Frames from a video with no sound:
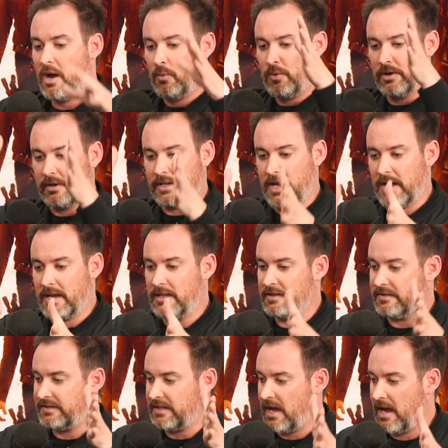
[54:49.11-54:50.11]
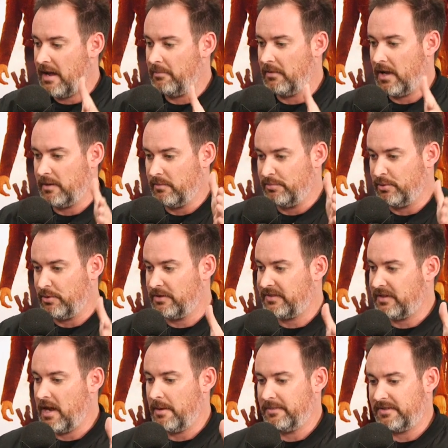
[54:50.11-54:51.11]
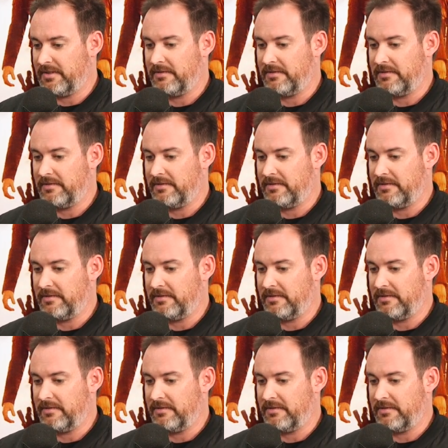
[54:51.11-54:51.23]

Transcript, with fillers: We are getting this timeline with books, comics,